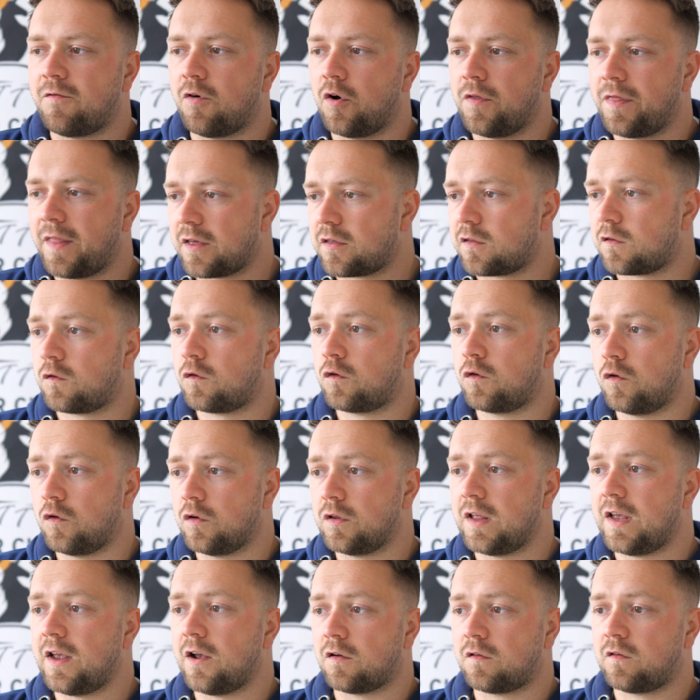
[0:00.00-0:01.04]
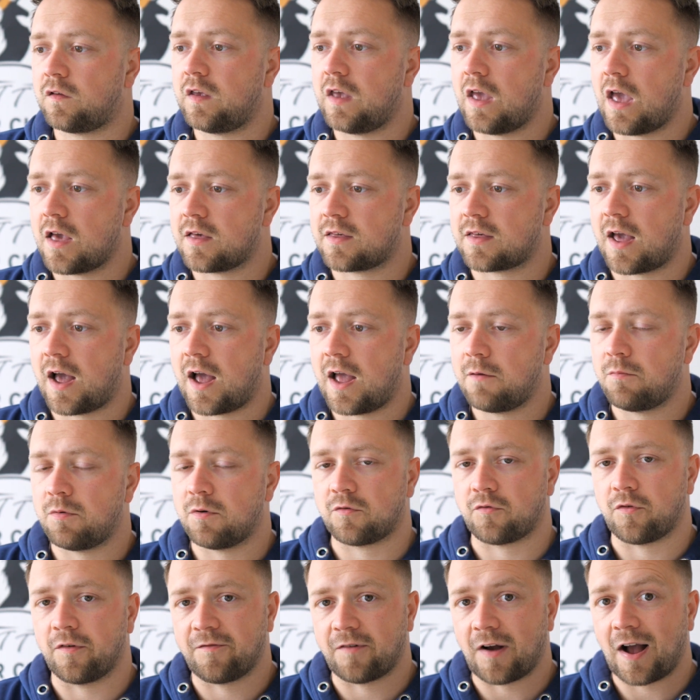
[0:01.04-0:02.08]
on, this 2 litre TSI was
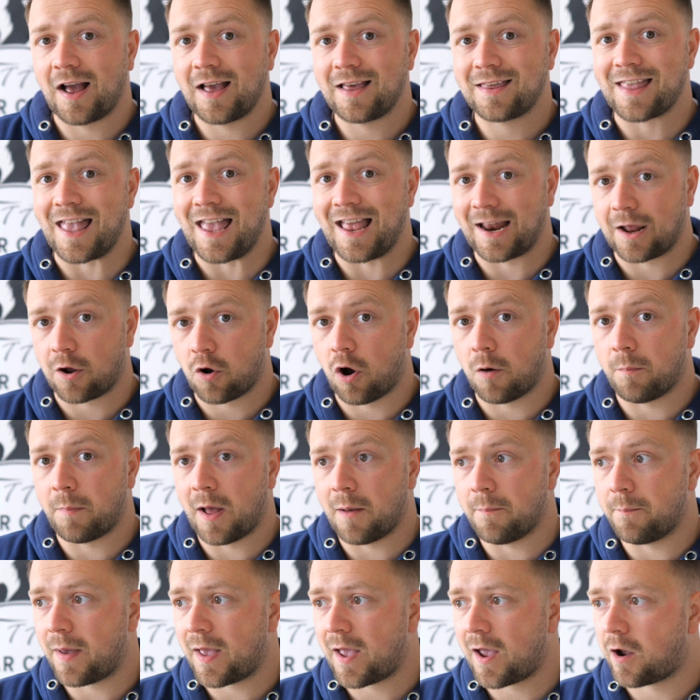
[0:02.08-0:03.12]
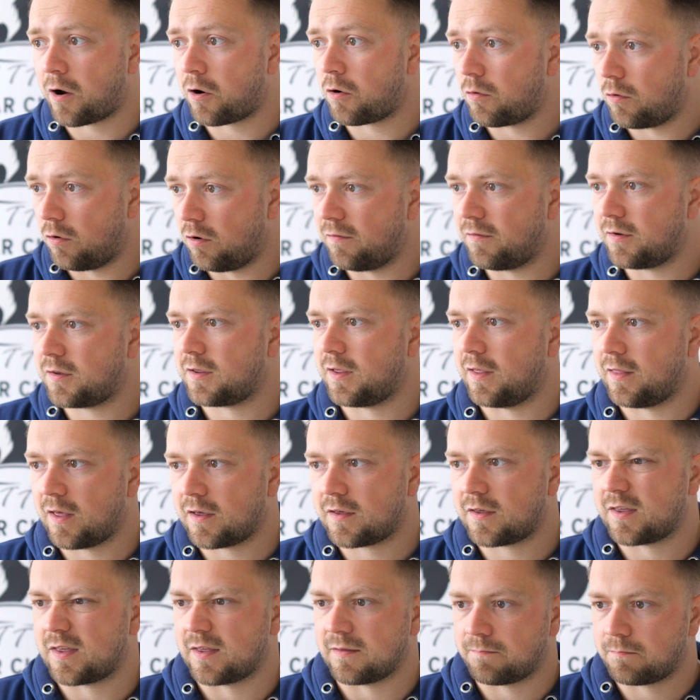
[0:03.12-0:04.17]
revised and it got a bit better. Obviously
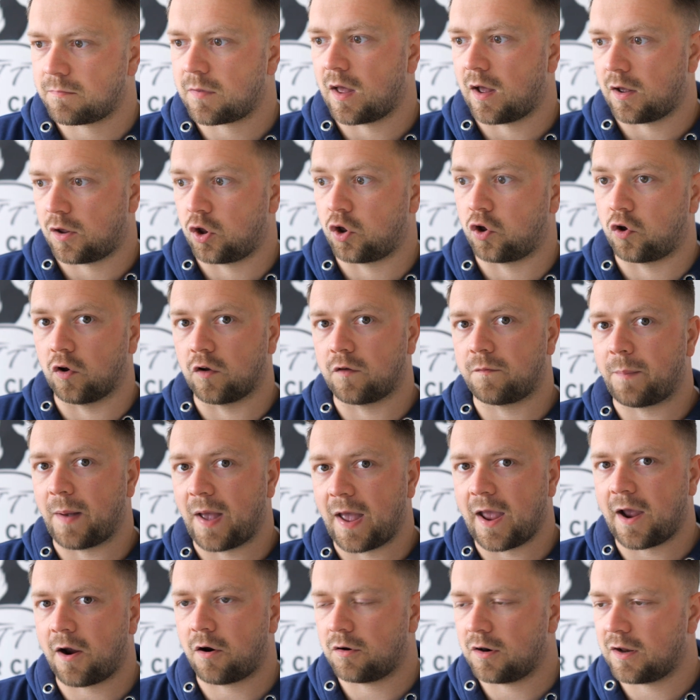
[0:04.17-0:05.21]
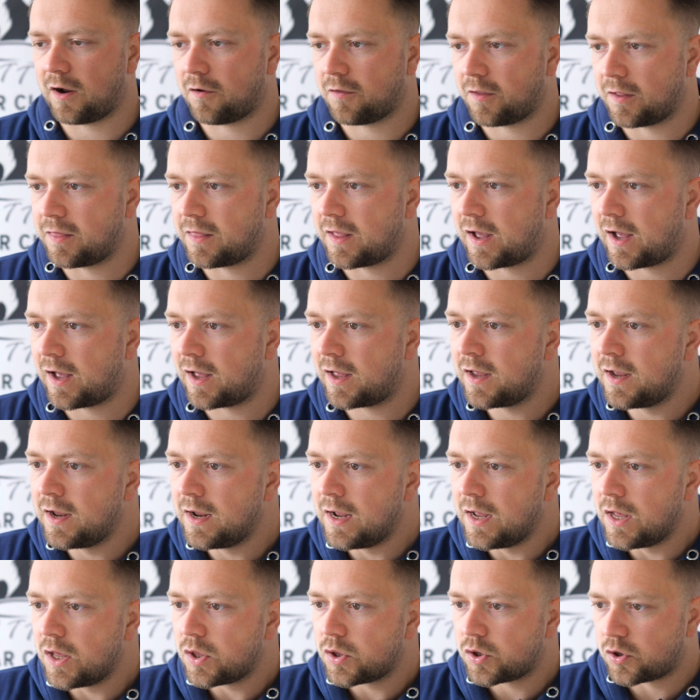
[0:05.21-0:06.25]
this is a good bit earlier than that.
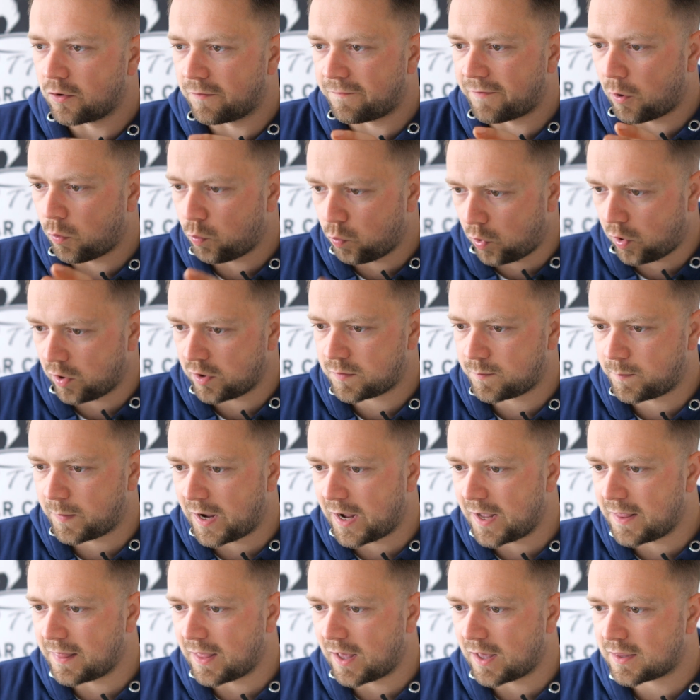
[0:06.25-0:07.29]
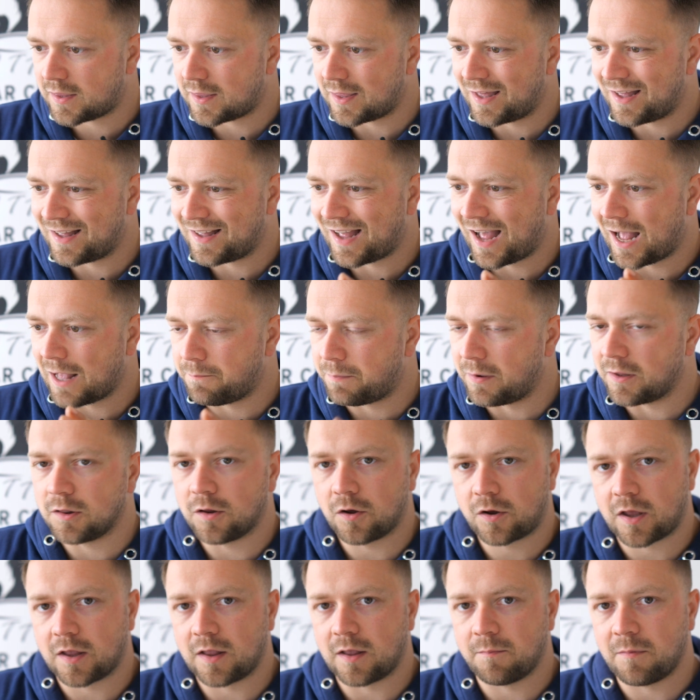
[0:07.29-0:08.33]
So if I was buying this, I'd be
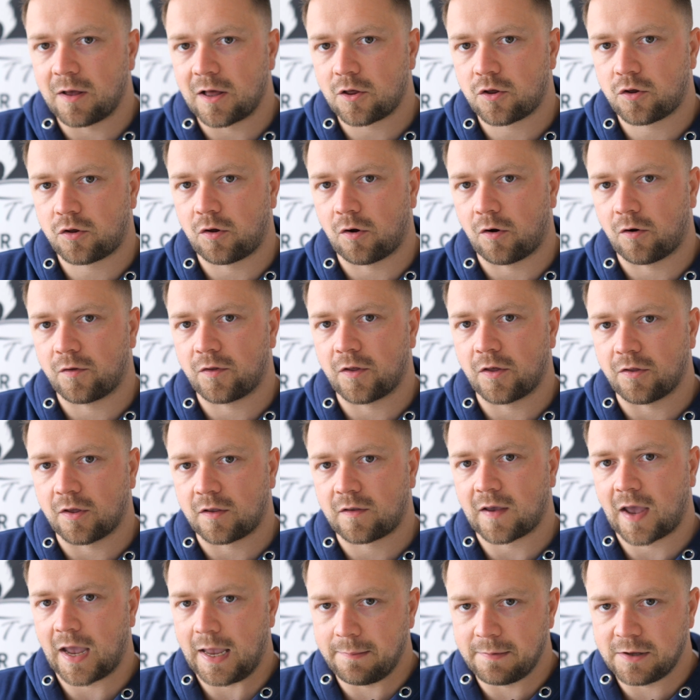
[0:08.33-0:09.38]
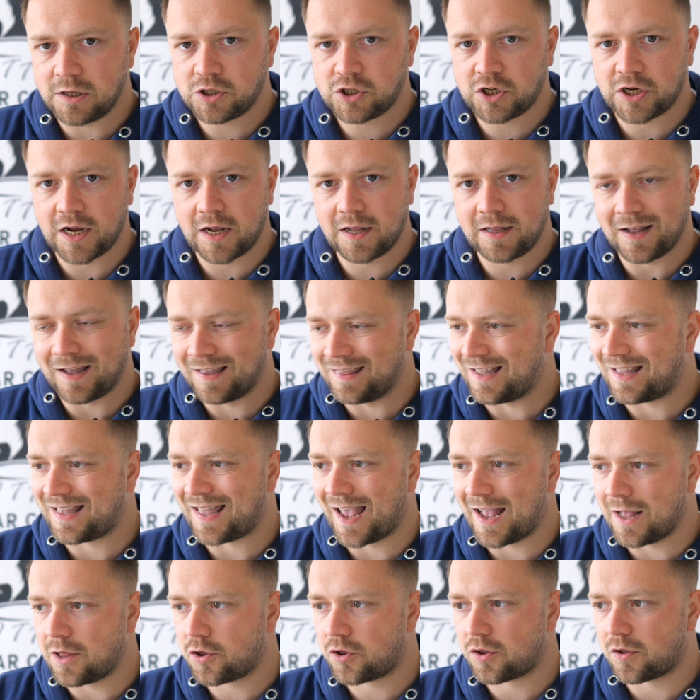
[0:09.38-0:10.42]
looking to make sure that the timing chain and the
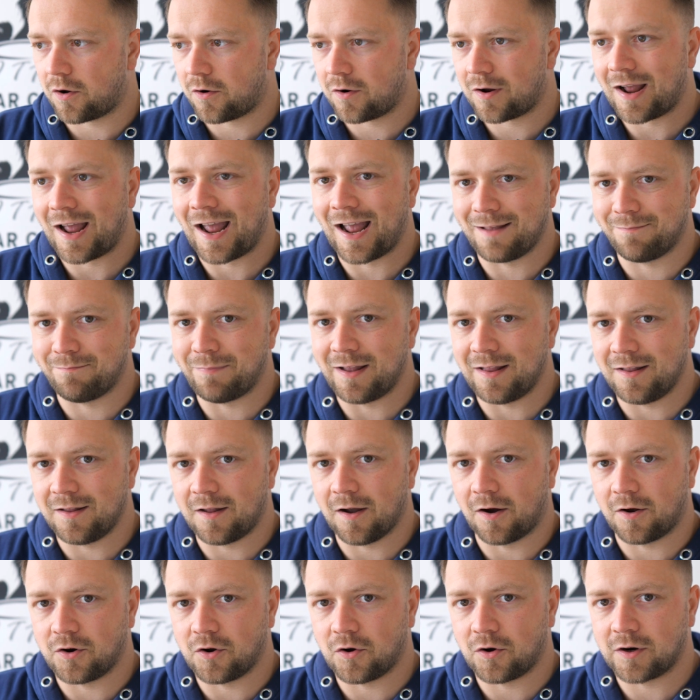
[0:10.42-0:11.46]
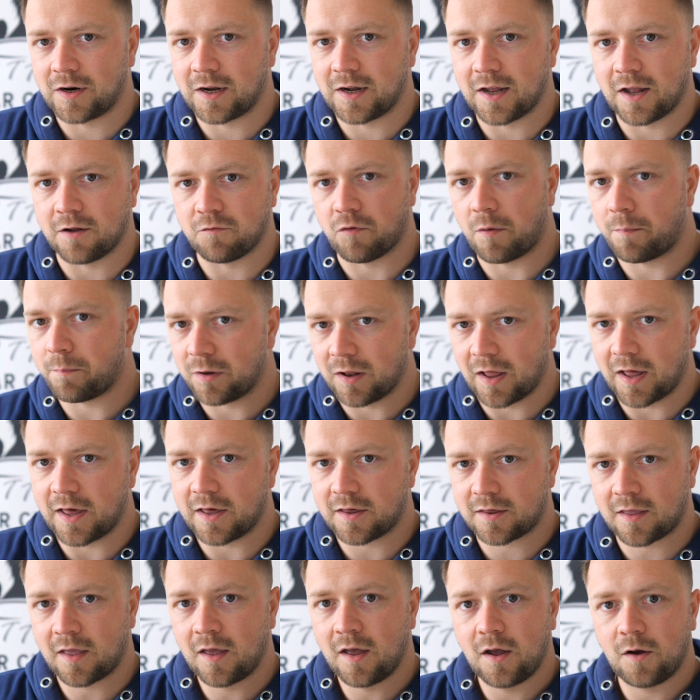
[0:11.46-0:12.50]
tensioner had been done on it and
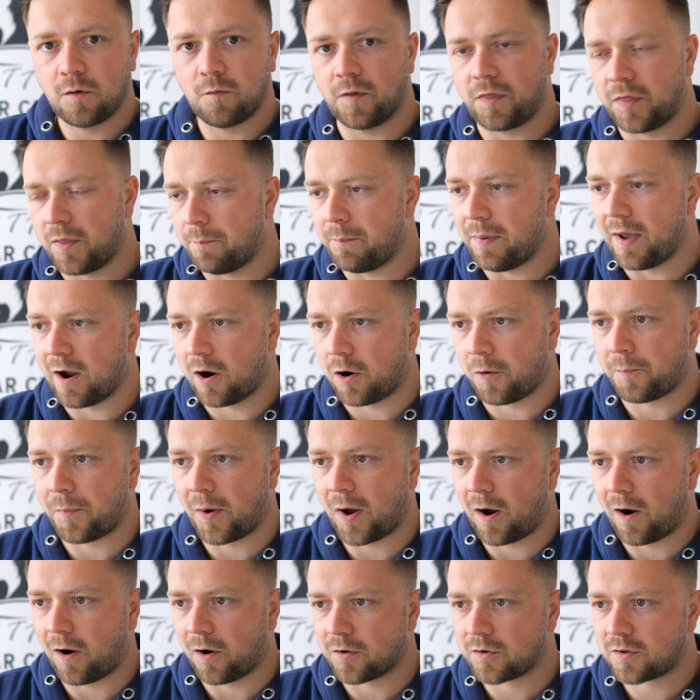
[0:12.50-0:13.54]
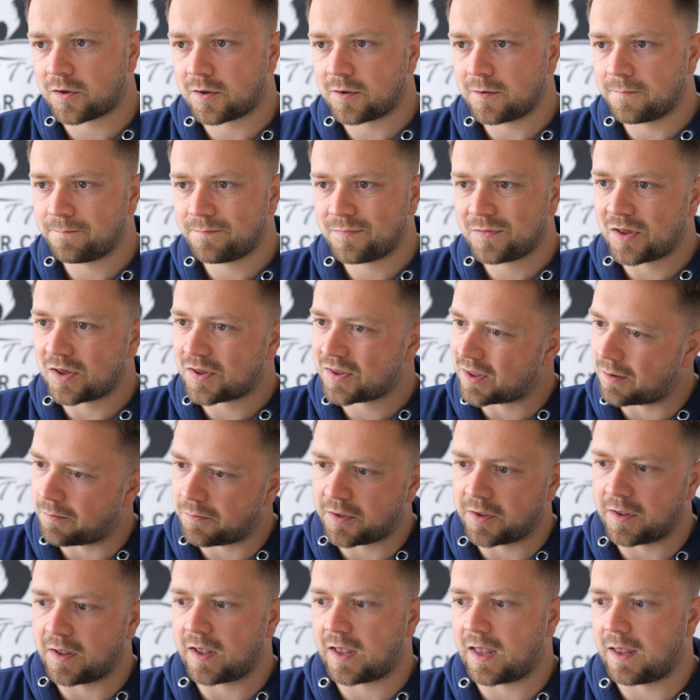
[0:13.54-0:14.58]
replaced with the better parts. Just
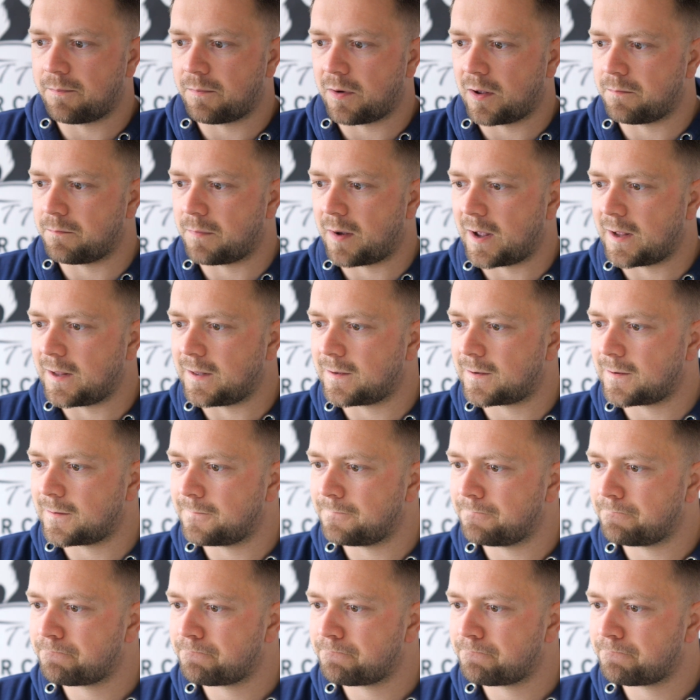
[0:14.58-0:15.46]
something to keep in mind.